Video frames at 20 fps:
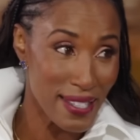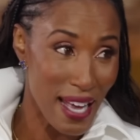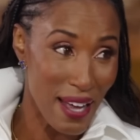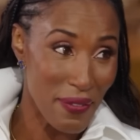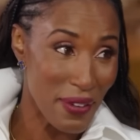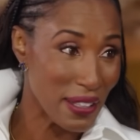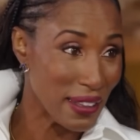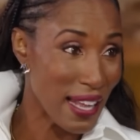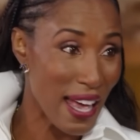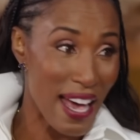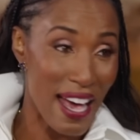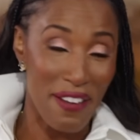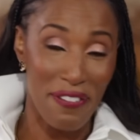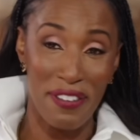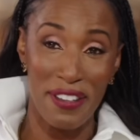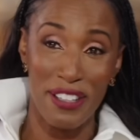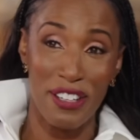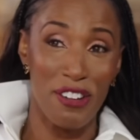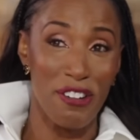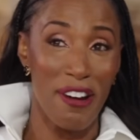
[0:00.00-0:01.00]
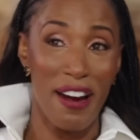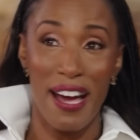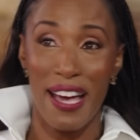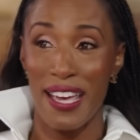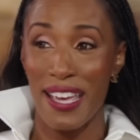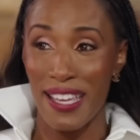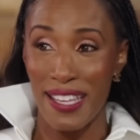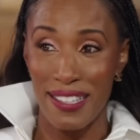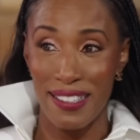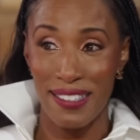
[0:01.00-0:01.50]
I've been laughing,
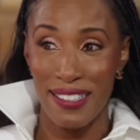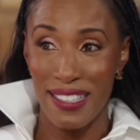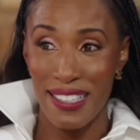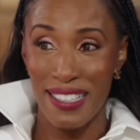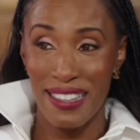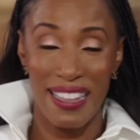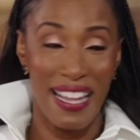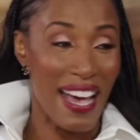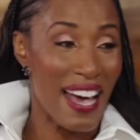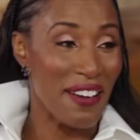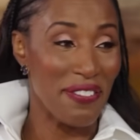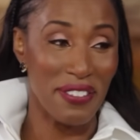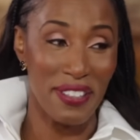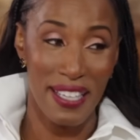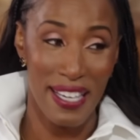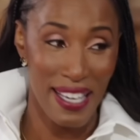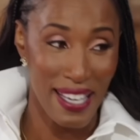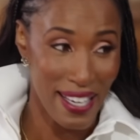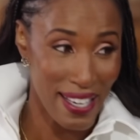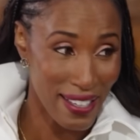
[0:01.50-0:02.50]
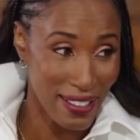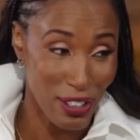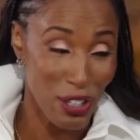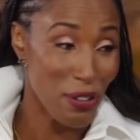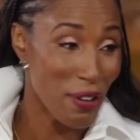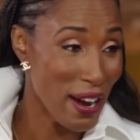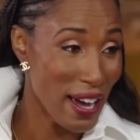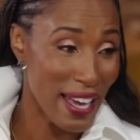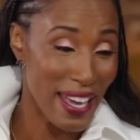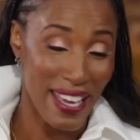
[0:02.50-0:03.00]
crying, laughing again,
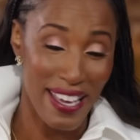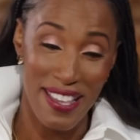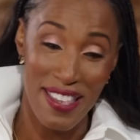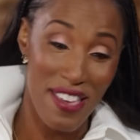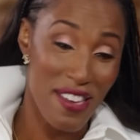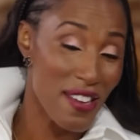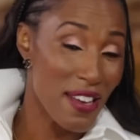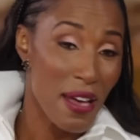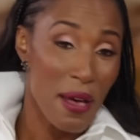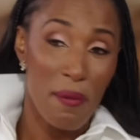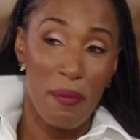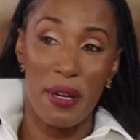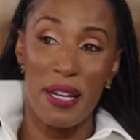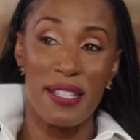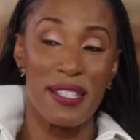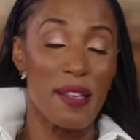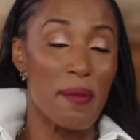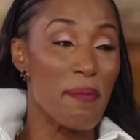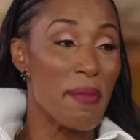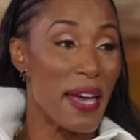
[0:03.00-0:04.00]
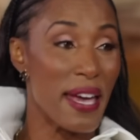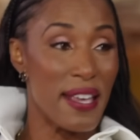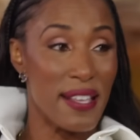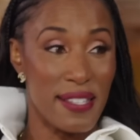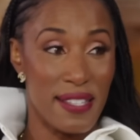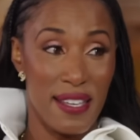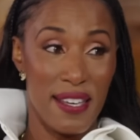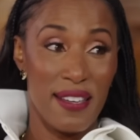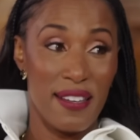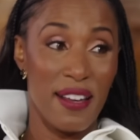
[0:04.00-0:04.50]
crying. Yeah, but it's
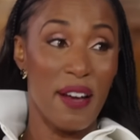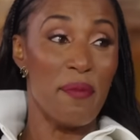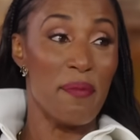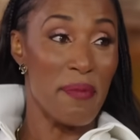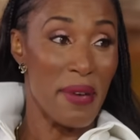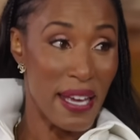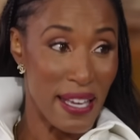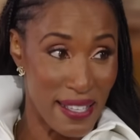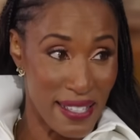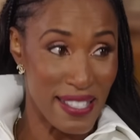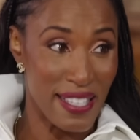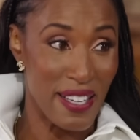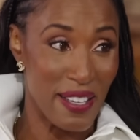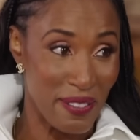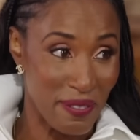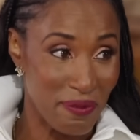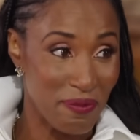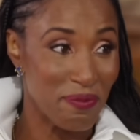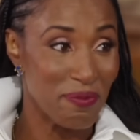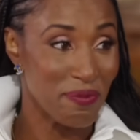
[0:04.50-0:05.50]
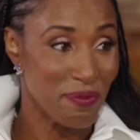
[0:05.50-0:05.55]
amazing, amazing. Thank you so much. I